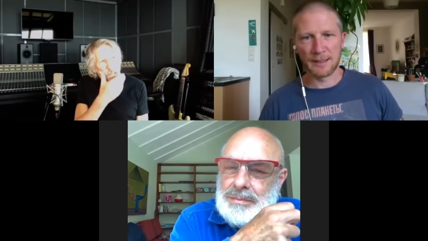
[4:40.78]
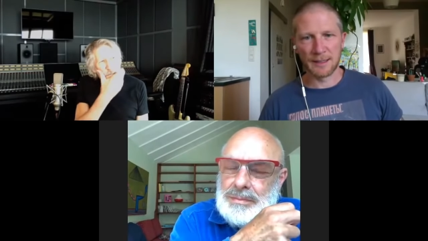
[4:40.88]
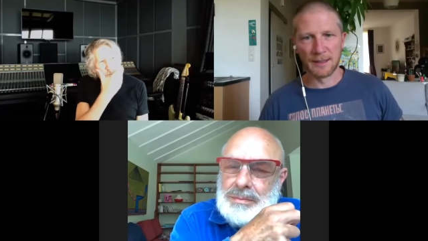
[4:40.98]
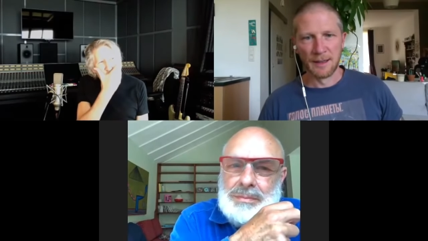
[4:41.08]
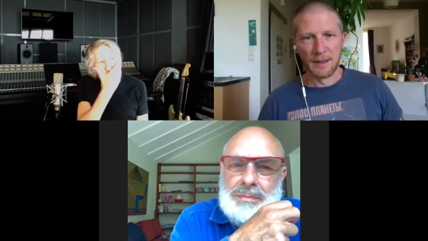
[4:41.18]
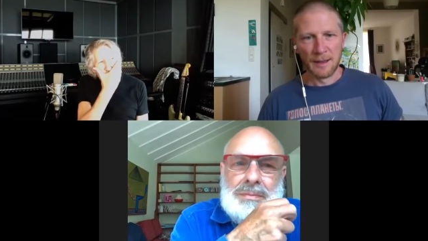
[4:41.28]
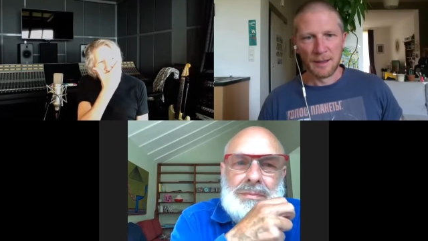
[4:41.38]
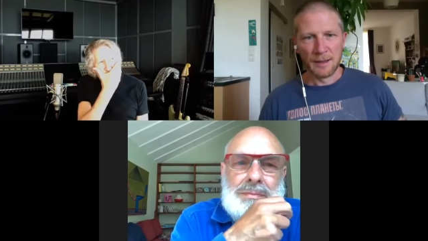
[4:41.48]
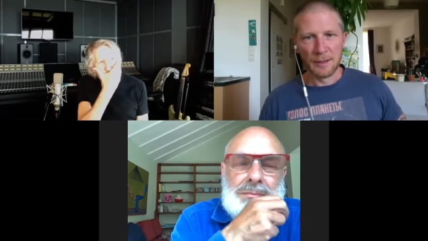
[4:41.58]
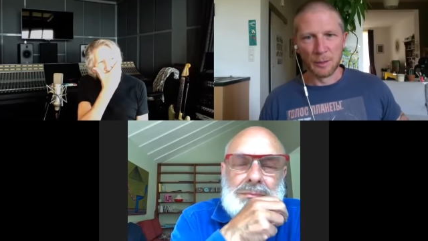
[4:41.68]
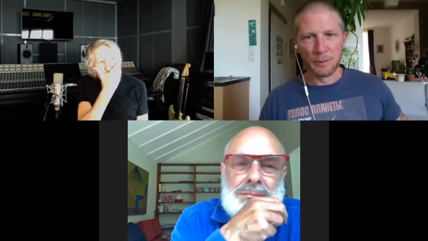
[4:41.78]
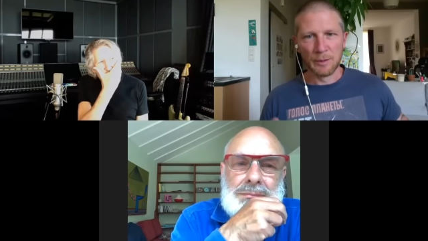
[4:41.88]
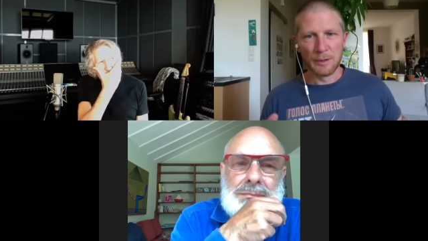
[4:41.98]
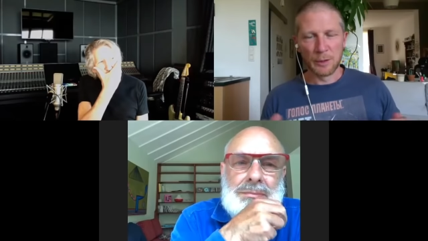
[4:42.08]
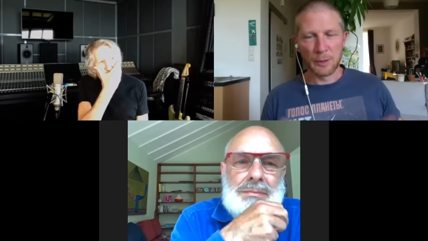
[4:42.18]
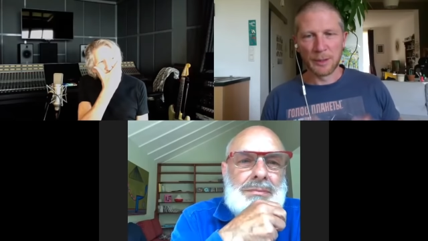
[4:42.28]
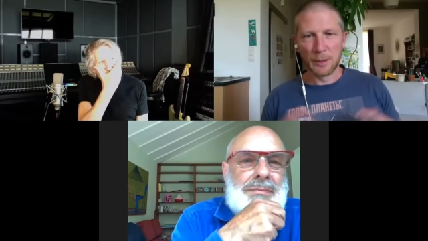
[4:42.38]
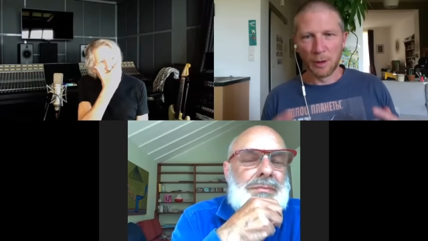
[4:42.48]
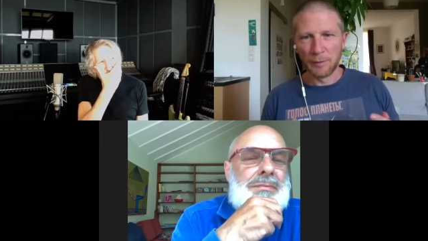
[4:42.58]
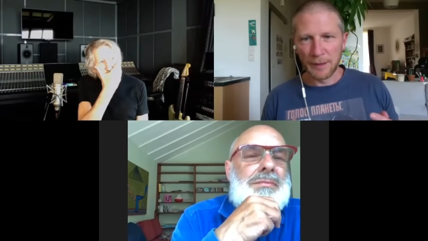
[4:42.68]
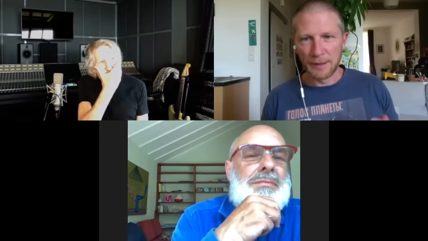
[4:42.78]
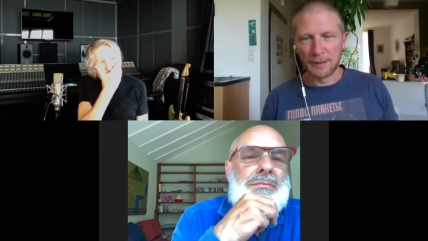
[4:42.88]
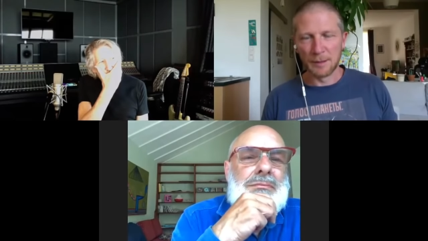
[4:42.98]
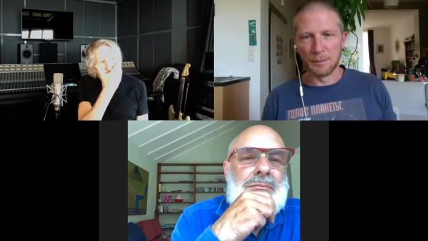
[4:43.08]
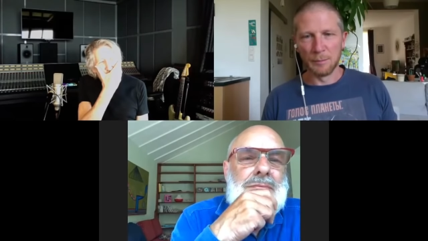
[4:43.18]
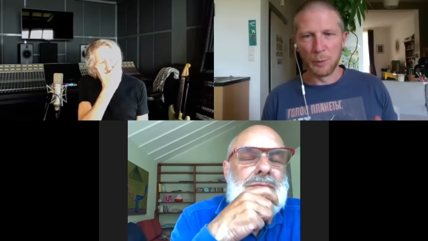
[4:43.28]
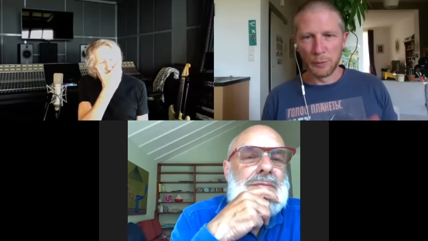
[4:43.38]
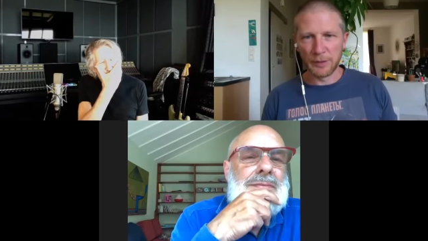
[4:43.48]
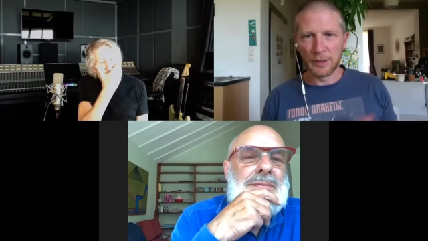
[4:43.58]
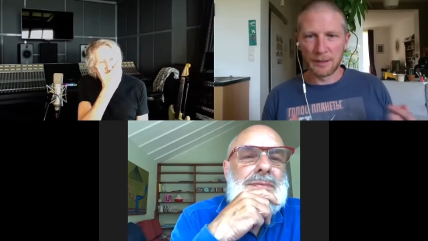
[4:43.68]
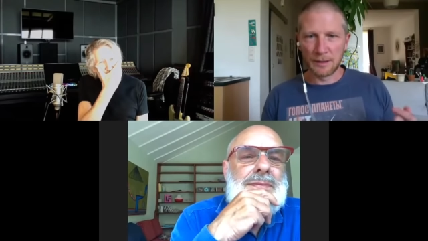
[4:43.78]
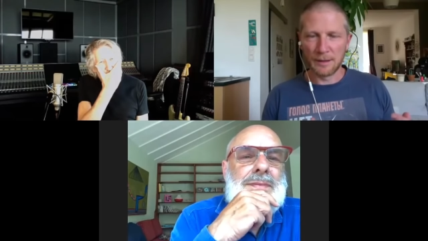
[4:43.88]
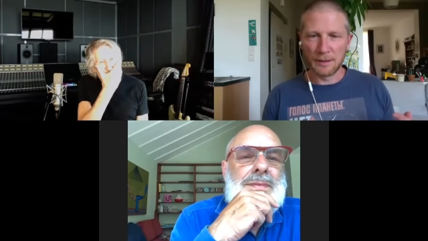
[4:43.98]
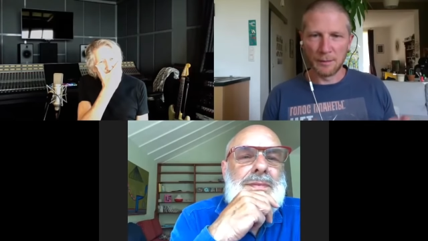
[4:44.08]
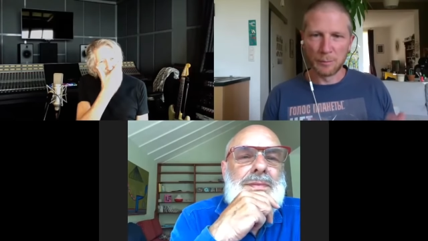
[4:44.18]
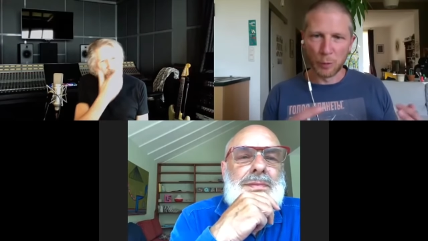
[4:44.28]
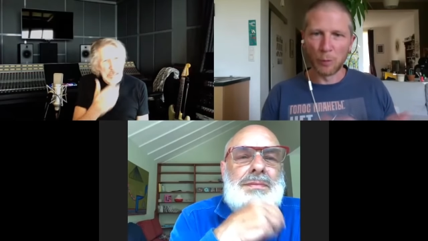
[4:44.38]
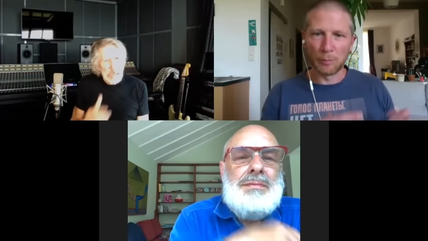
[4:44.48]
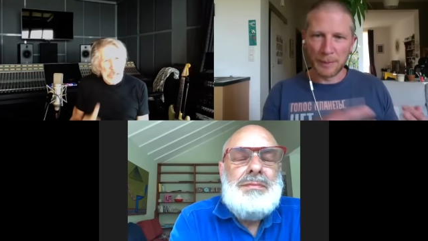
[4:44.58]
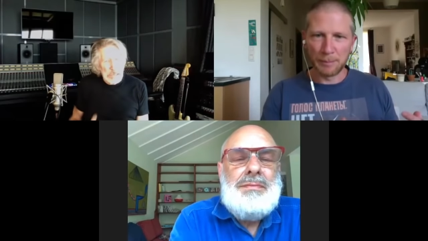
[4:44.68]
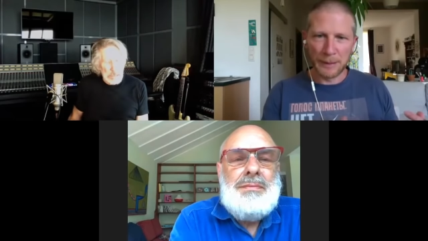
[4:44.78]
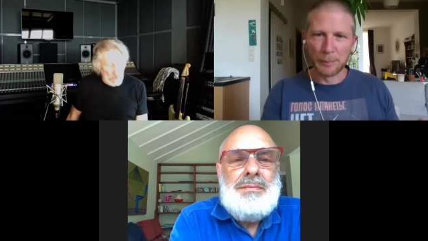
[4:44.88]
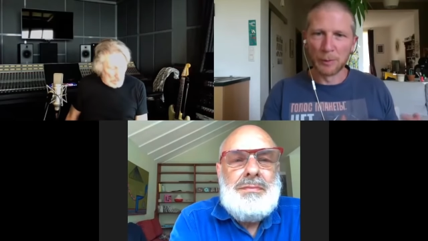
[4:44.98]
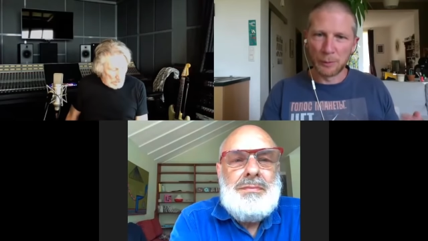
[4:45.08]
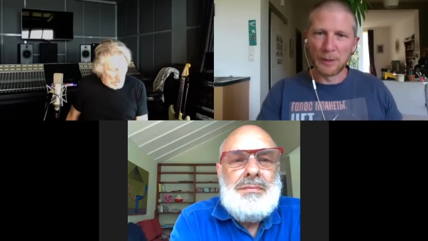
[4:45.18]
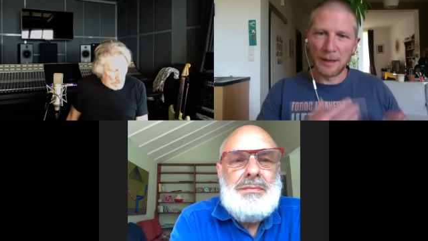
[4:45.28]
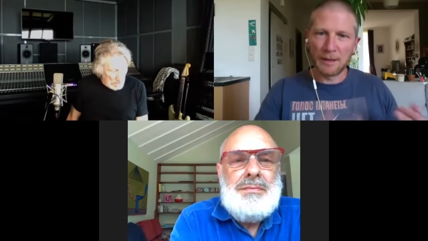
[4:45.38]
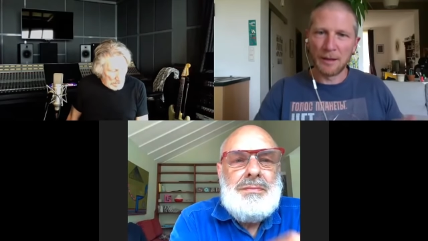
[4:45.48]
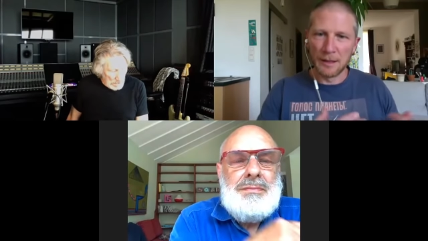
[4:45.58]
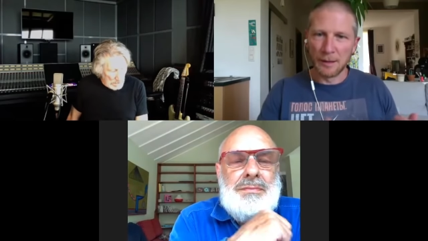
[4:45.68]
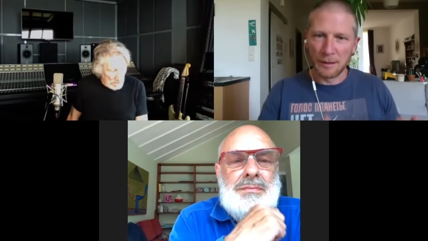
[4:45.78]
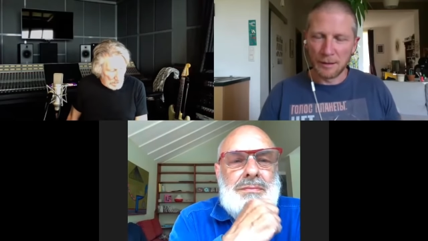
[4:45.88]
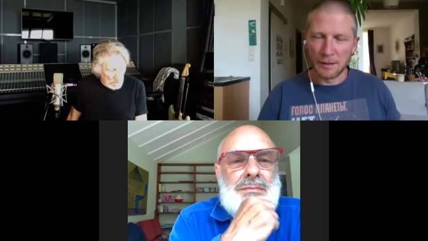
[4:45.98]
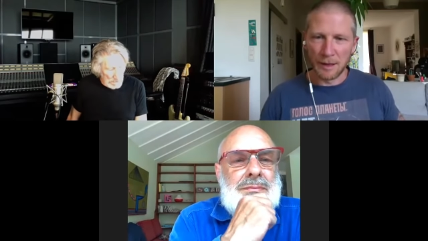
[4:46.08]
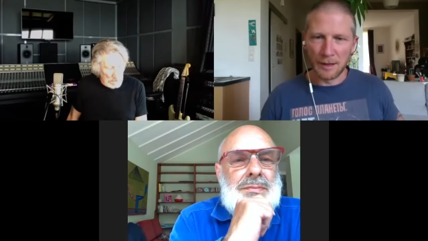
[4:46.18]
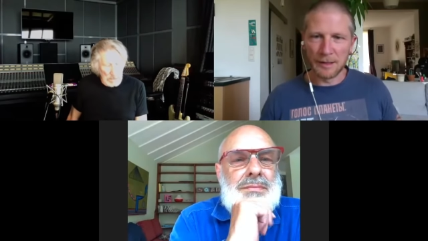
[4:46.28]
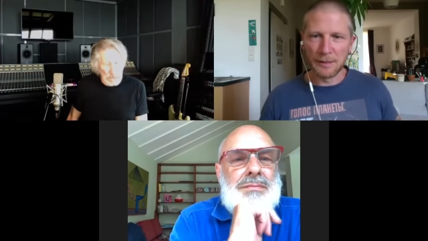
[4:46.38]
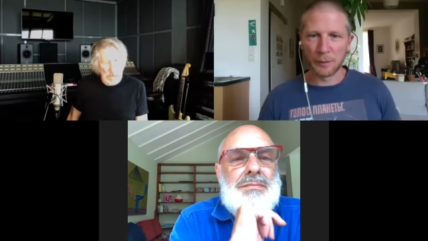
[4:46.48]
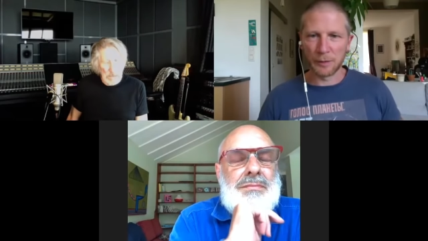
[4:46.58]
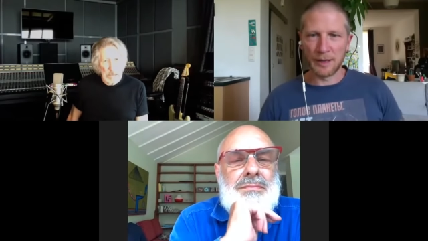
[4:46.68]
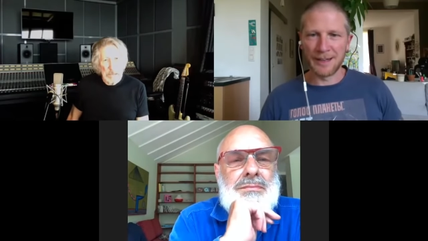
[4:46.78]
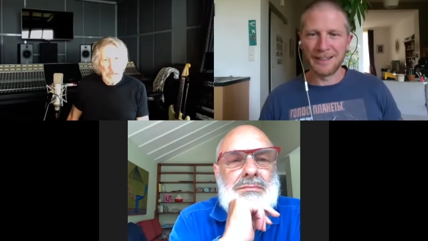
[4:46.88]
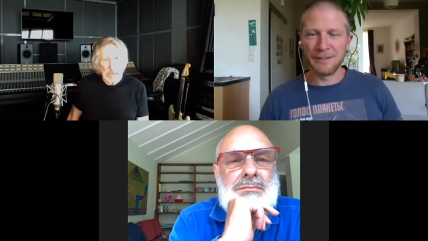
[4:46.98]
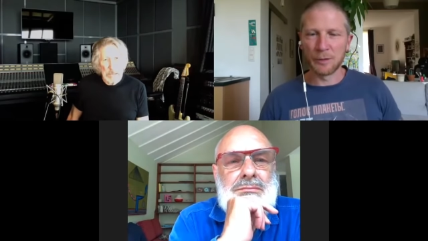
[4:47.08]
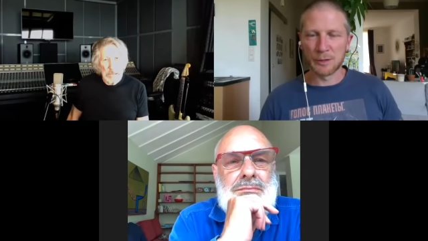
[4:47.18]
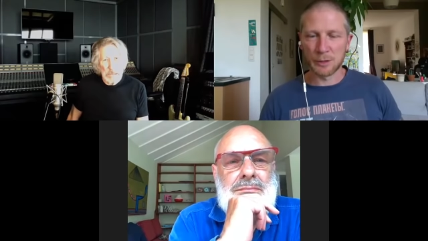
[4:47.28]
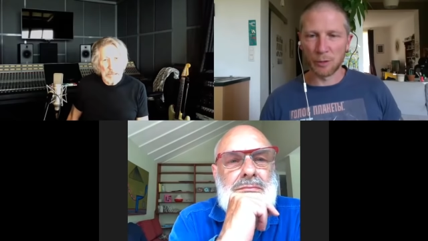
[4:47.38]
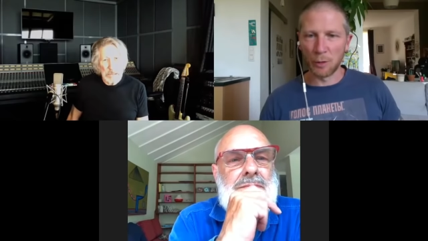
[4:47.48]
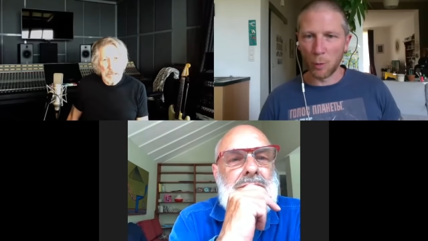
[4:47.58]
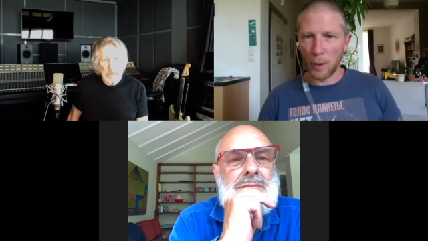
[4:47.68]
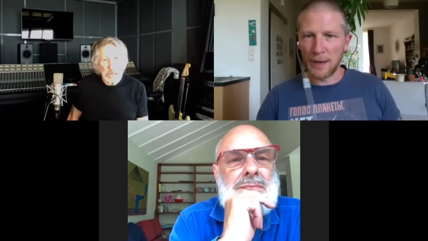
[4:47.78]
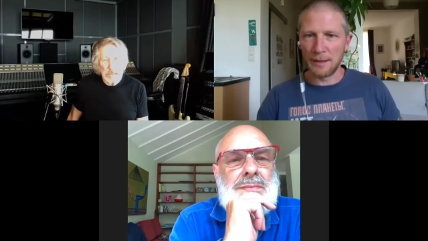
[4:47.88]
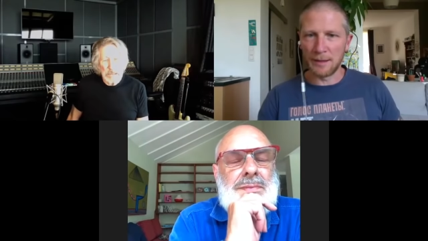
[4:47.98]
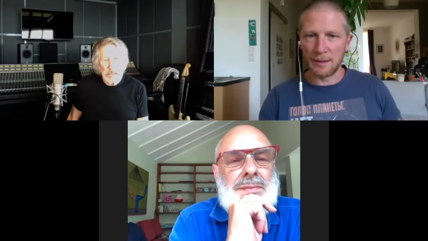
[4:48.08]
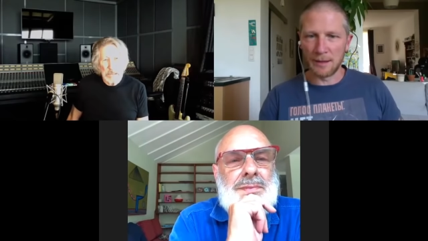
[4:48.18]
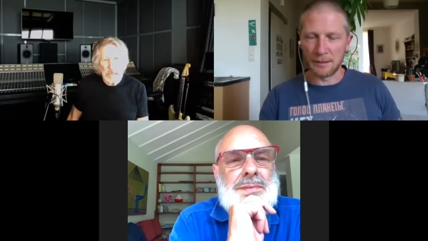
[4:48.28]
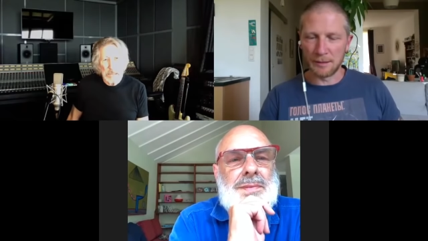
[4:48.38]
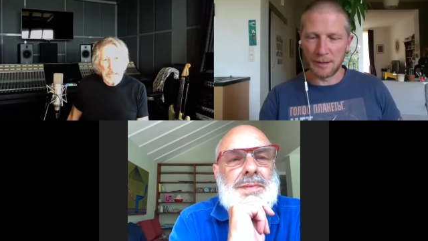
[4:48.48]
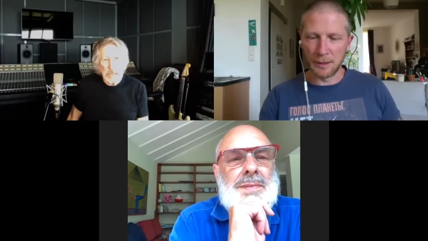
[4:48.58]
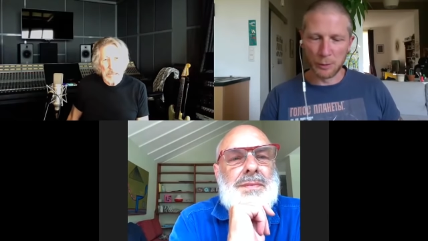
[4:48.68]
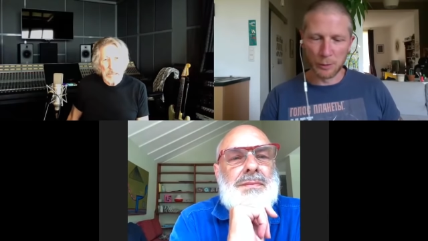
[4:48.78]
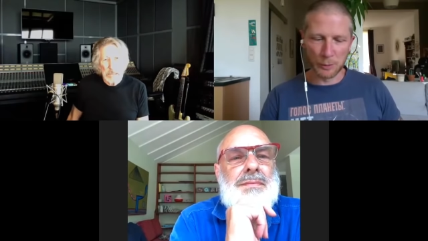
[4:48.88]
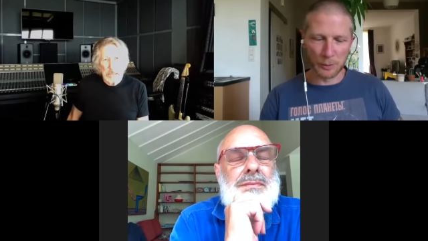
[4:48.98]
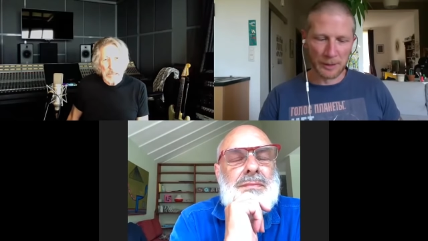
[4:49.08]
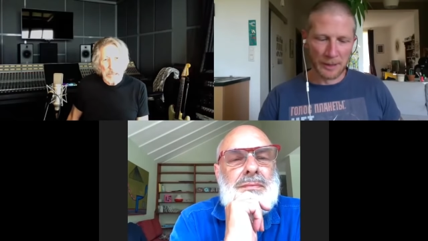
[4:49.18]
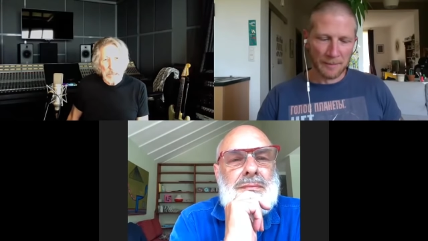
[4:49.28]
Speaker 1: uh, you know during COVID, music brought people together in a, an, an even an even stronger way than than usual.